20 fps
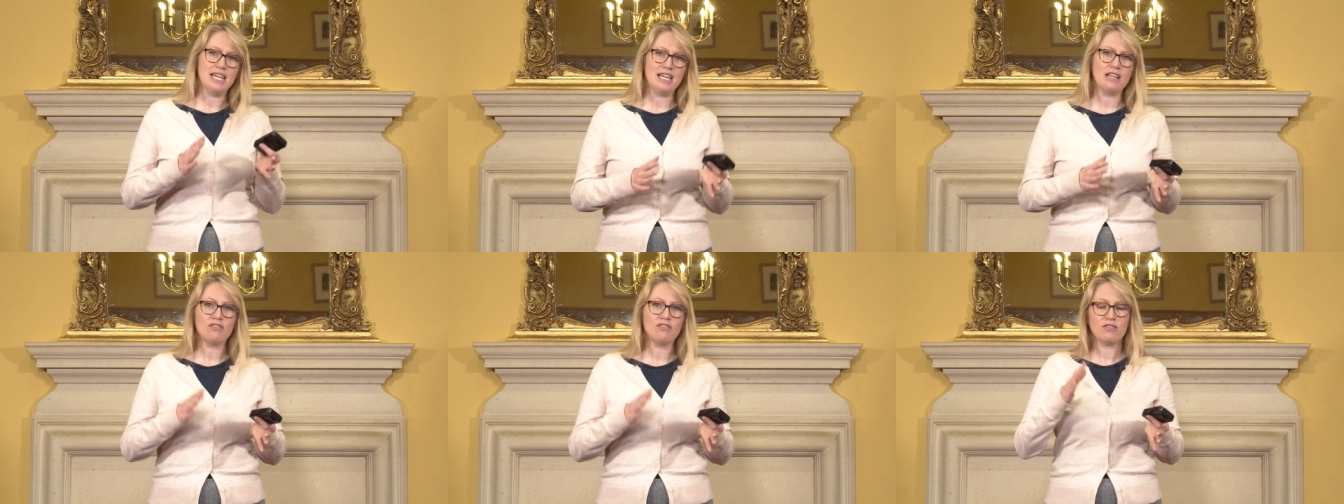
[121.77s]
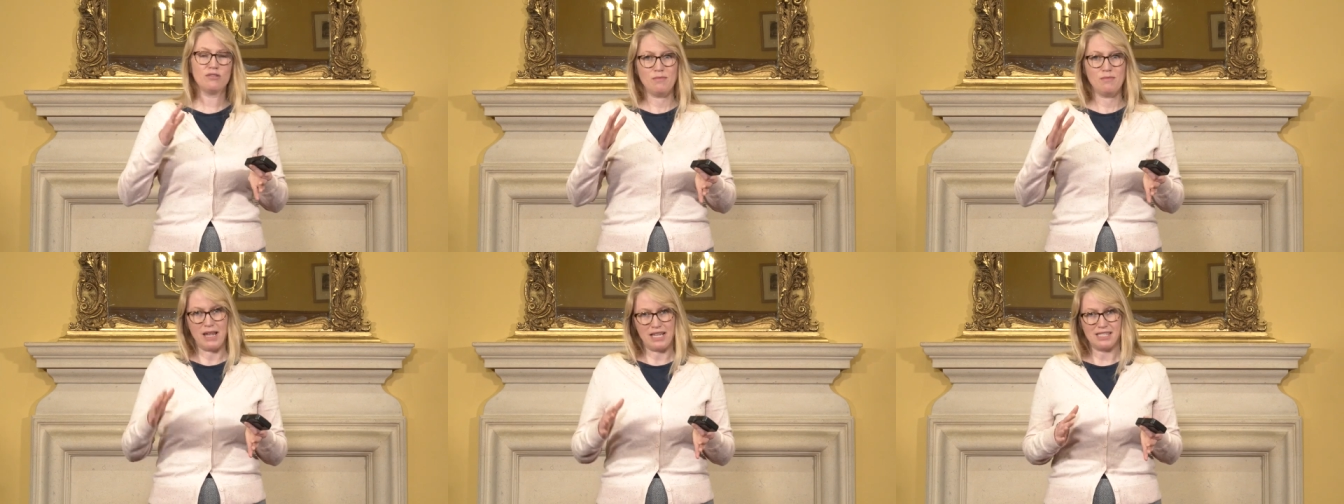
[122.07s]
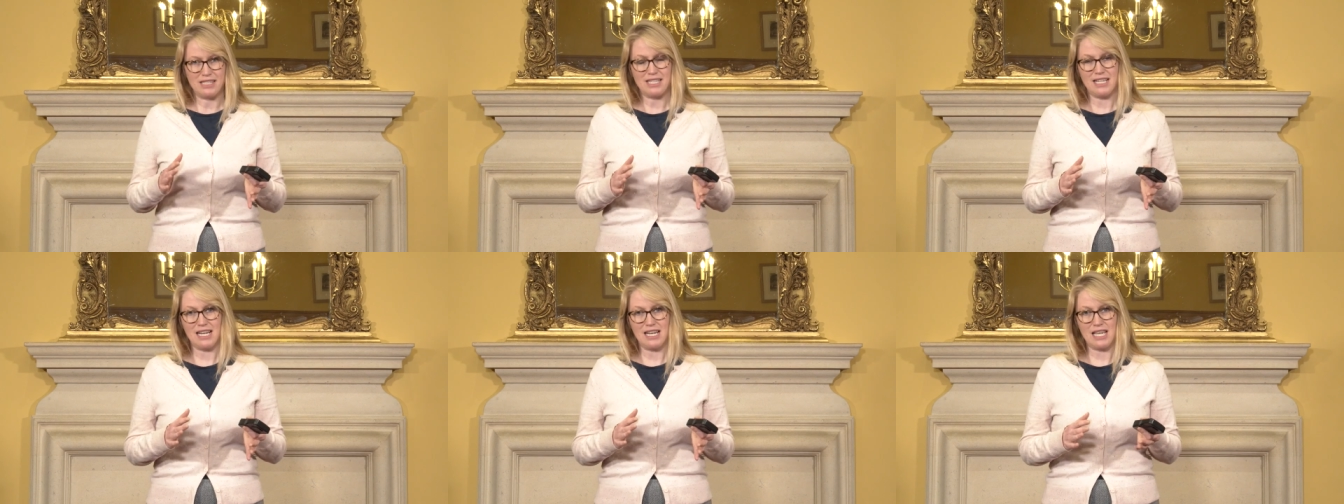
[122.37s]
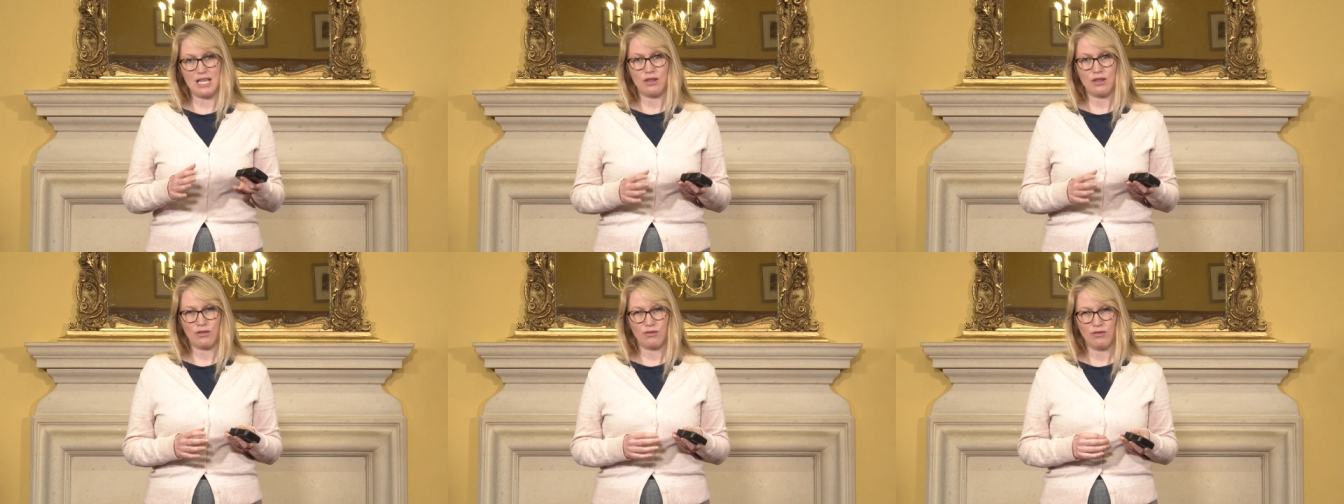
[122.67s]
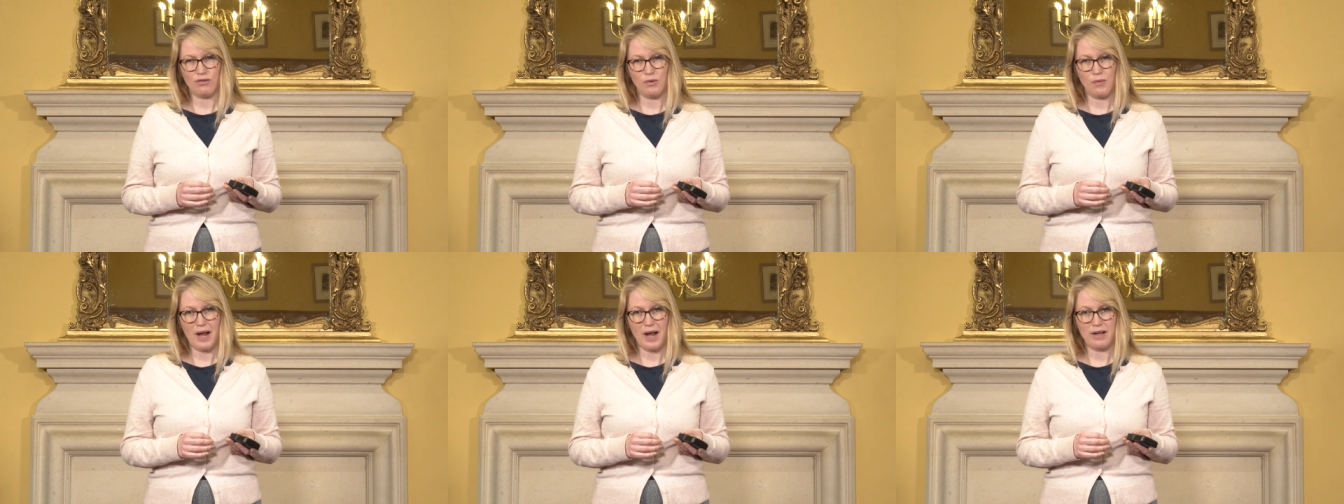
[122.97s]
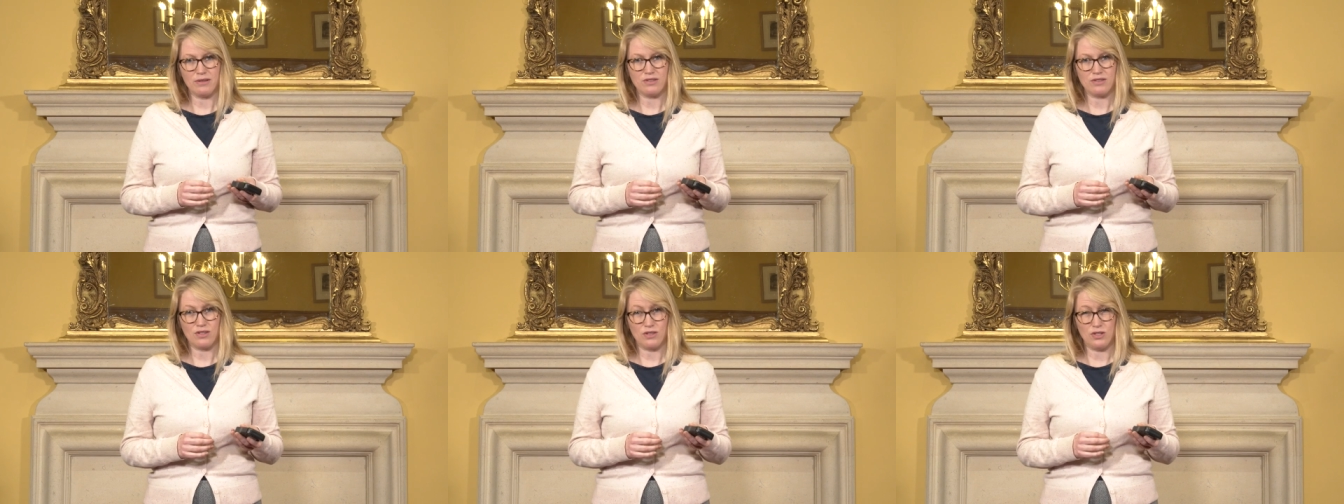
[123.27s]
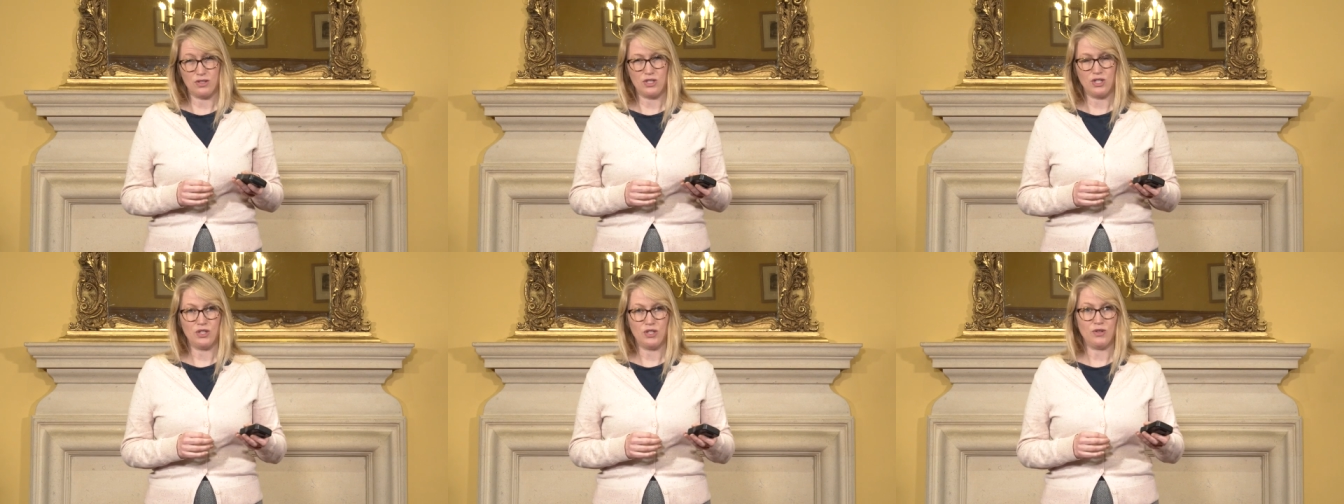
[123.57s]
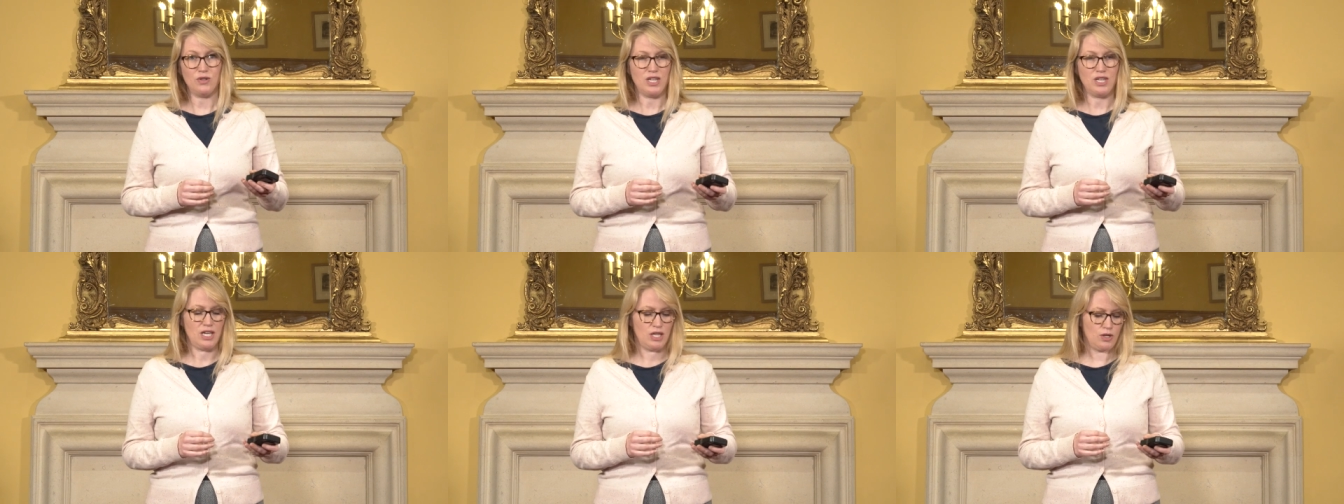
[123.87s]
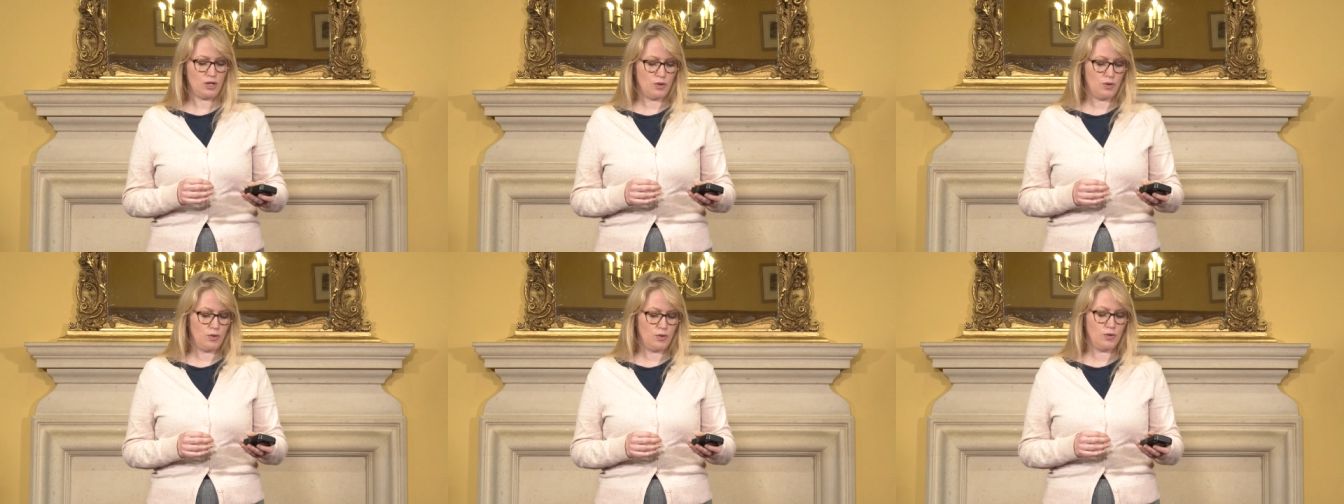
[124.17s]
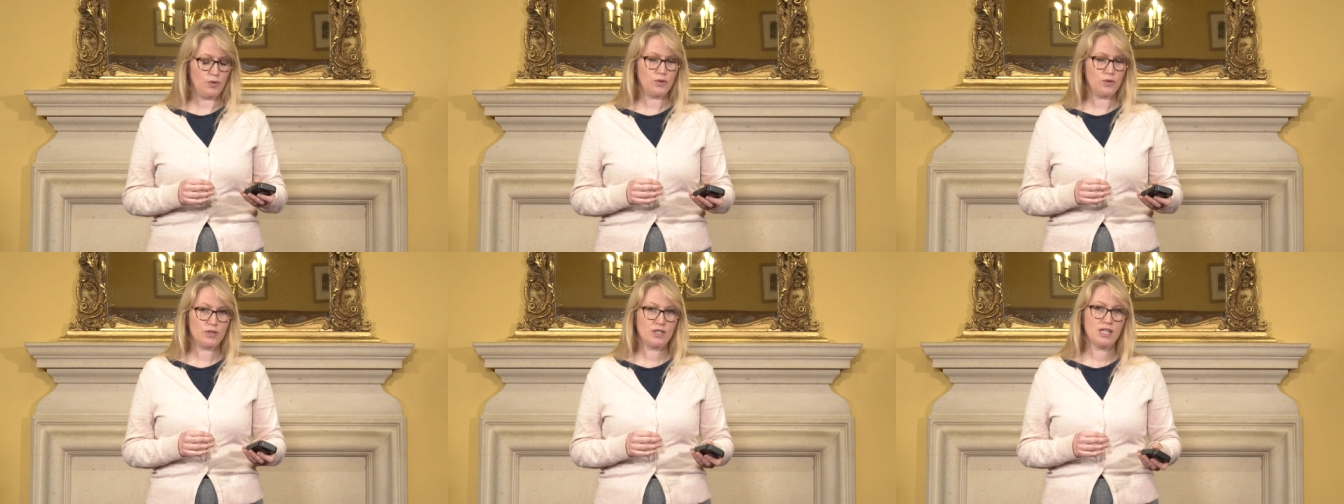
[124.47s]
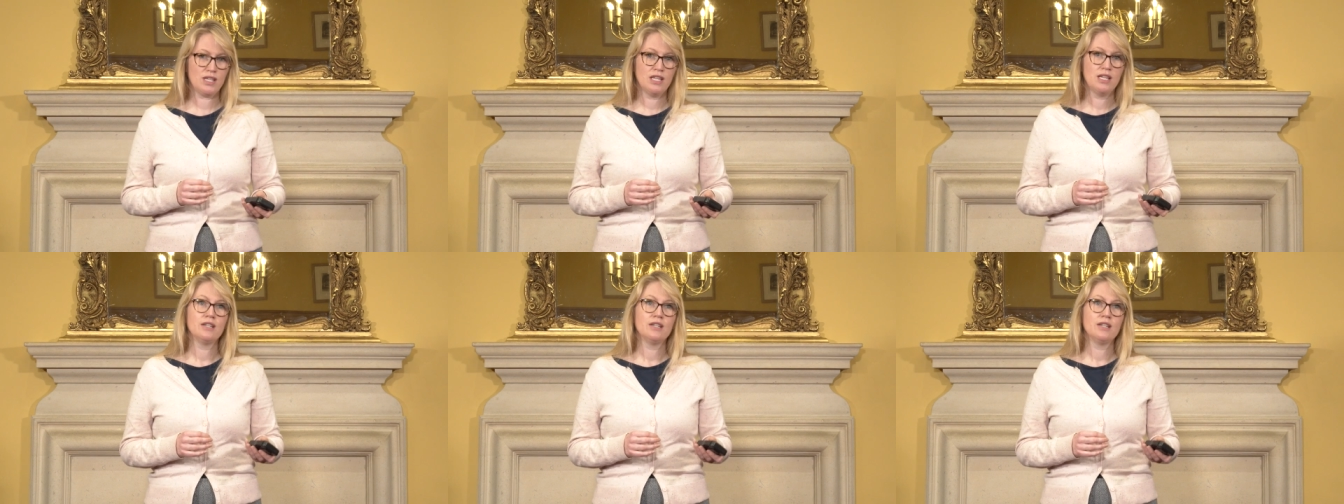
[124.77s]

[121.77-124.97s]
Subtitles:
incrementally throughout the 2-year course.